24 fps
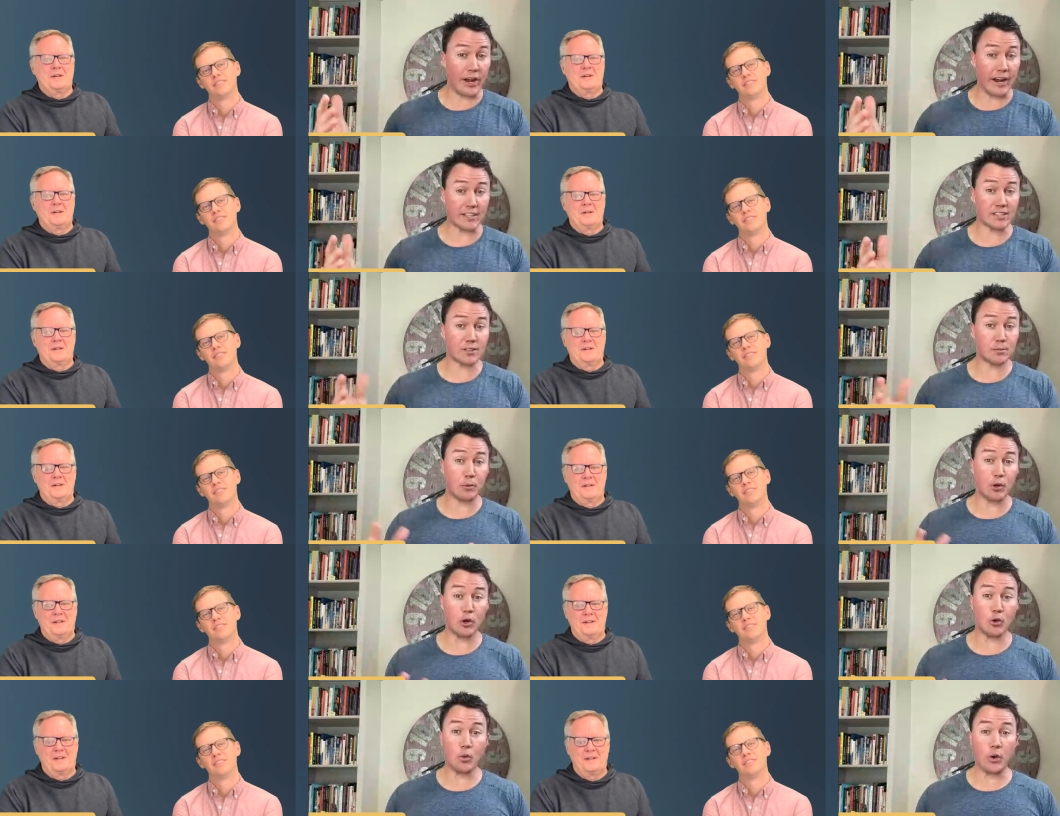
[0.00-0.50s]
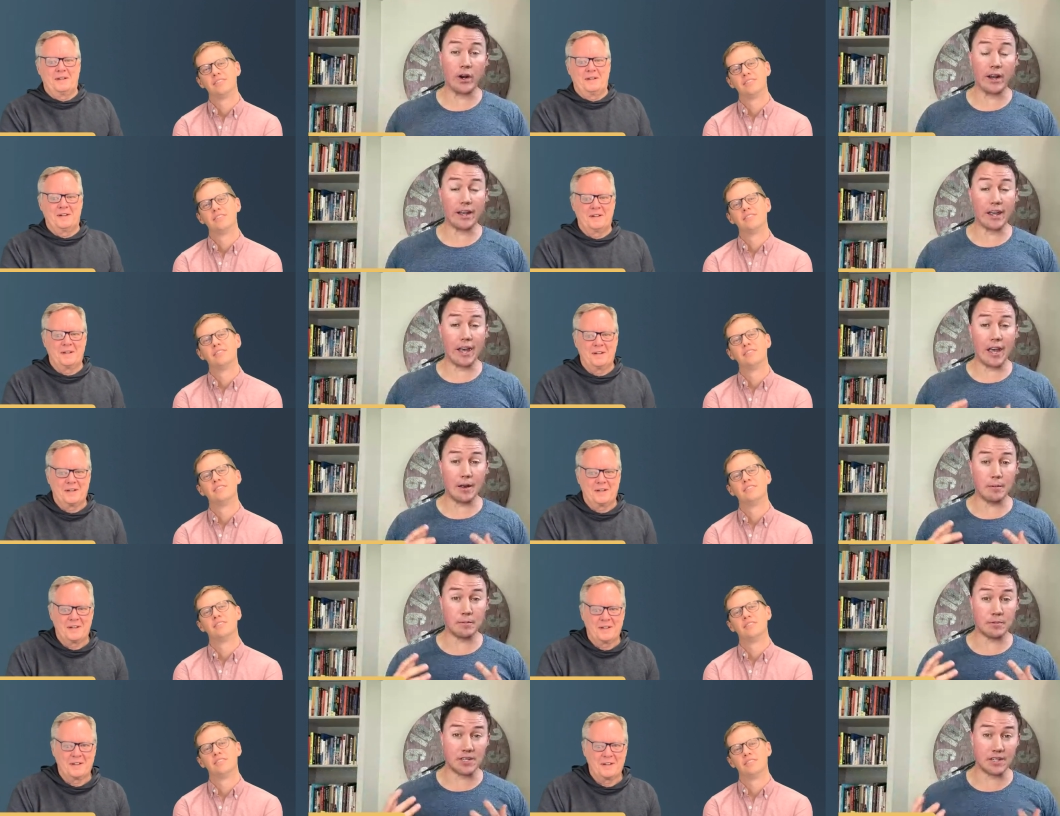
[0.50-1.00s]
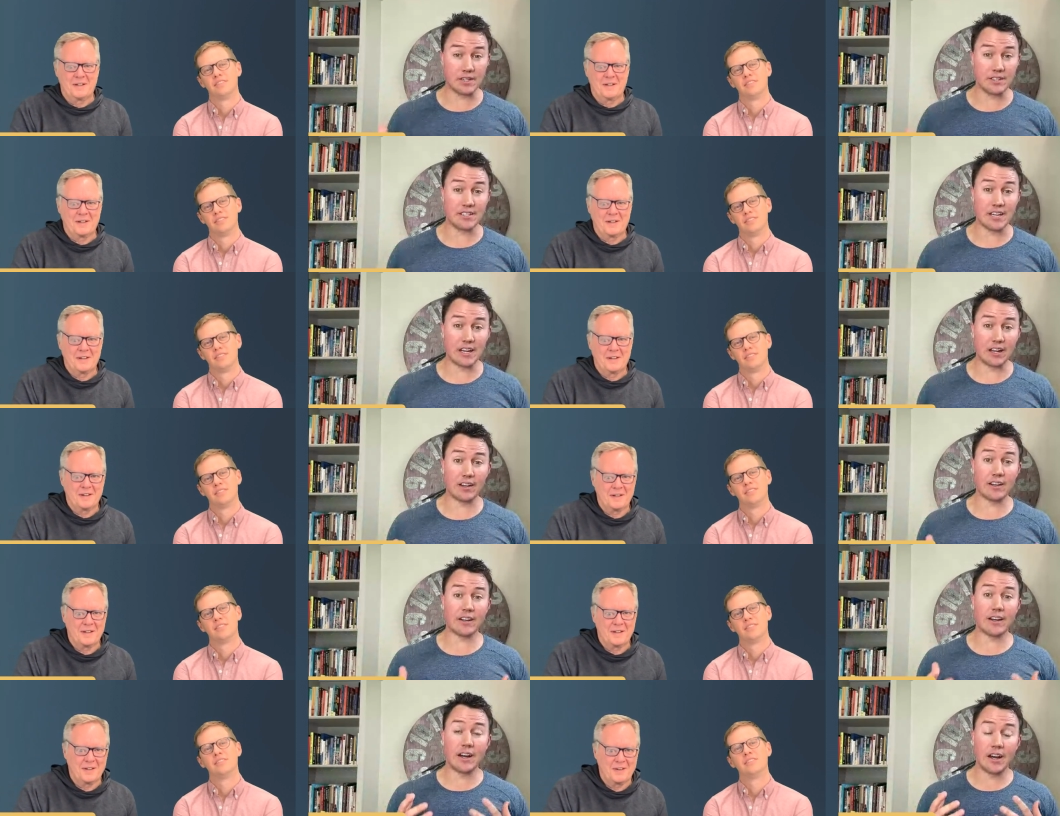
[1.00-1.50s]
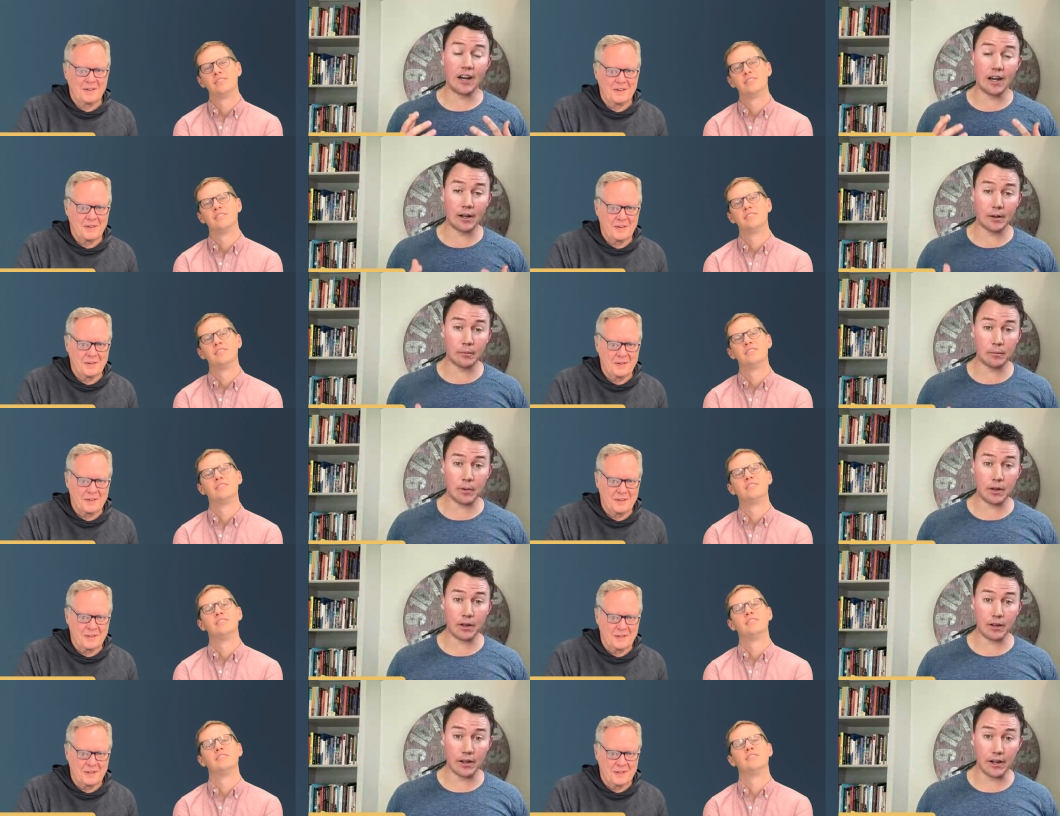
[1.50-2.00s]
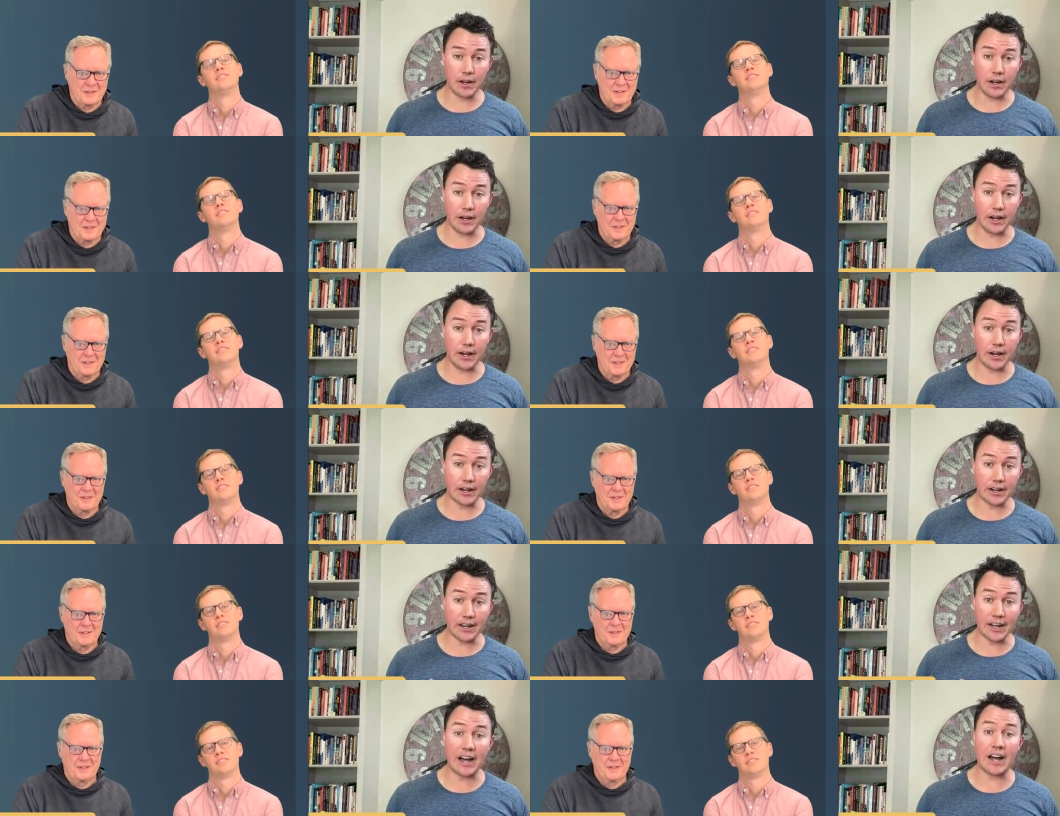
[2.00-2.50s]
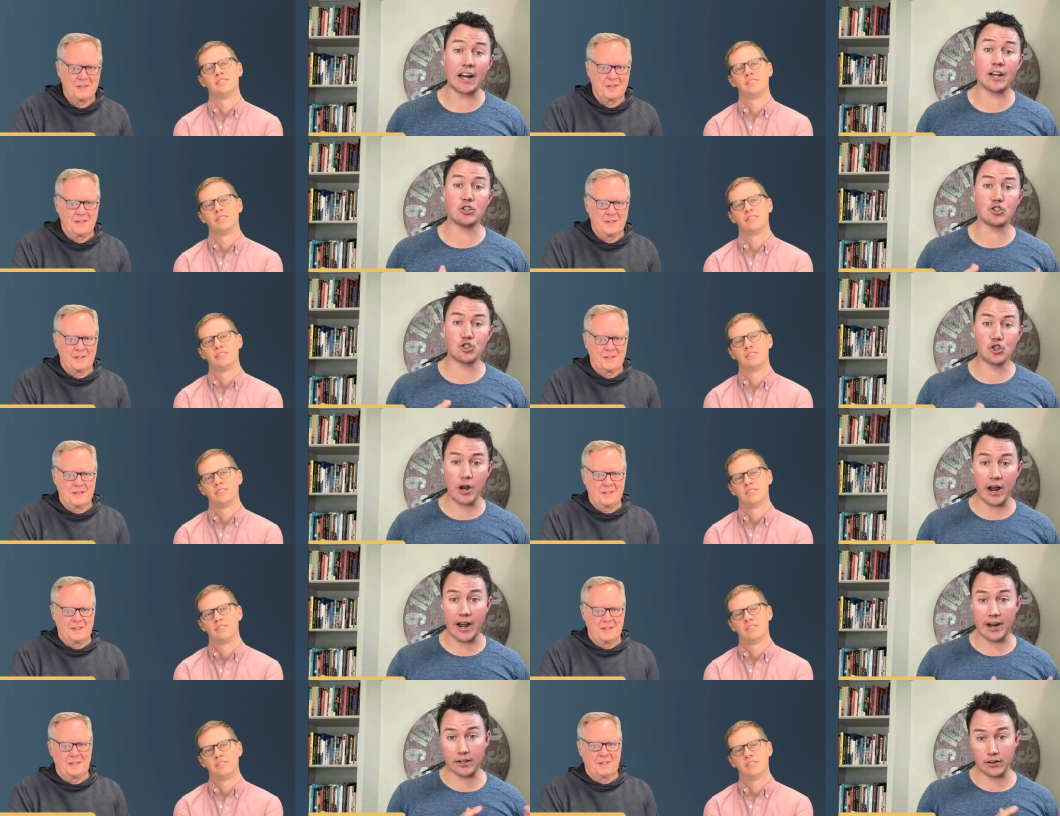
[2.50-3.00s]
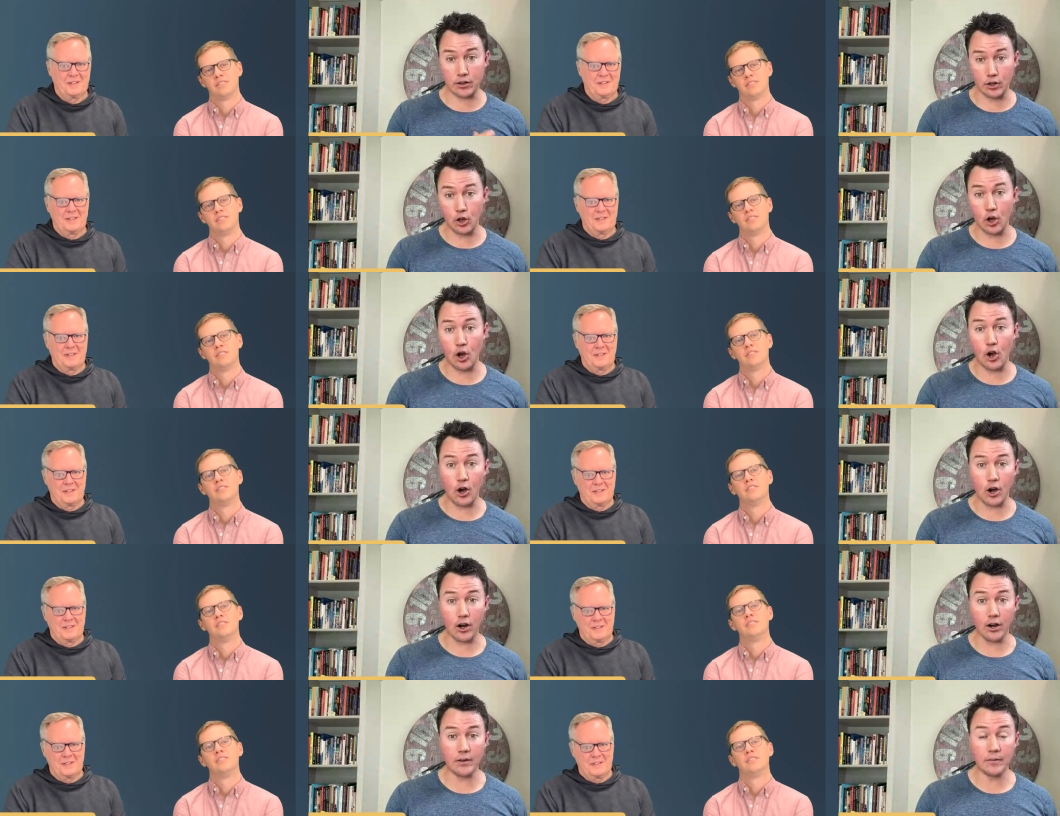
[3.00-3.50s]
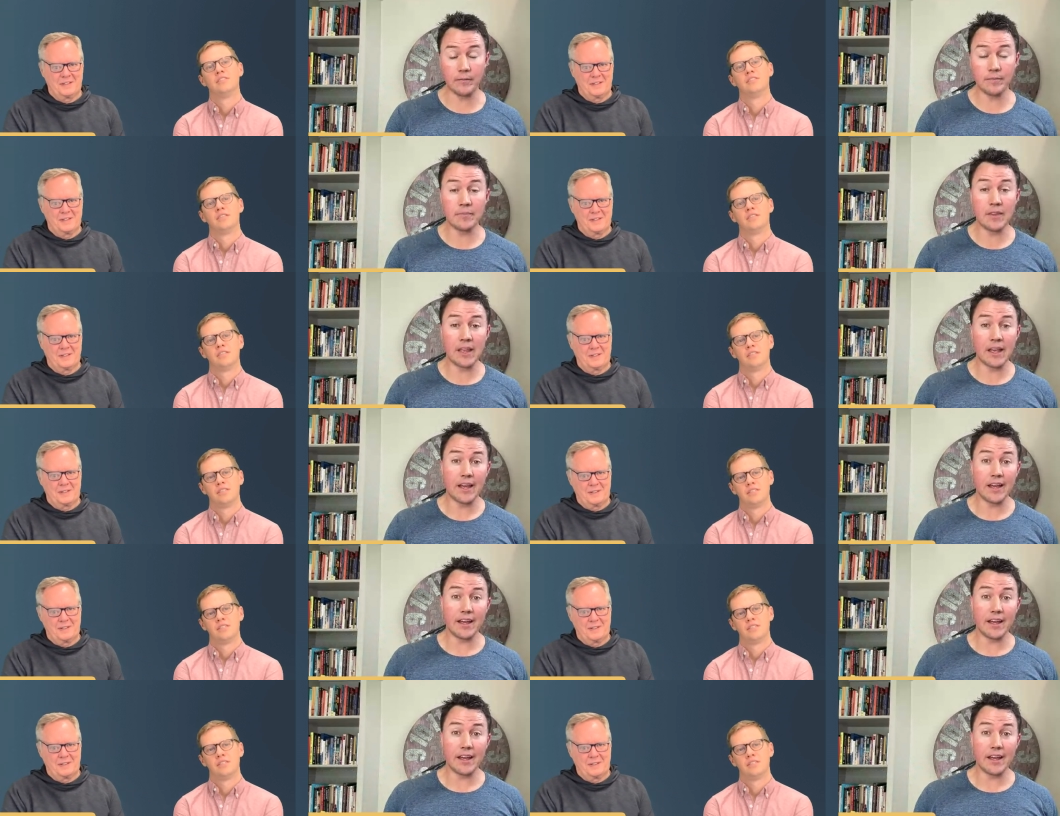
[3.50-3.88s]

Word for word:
Speaker 1: expert when it came to telecom uh, contract law.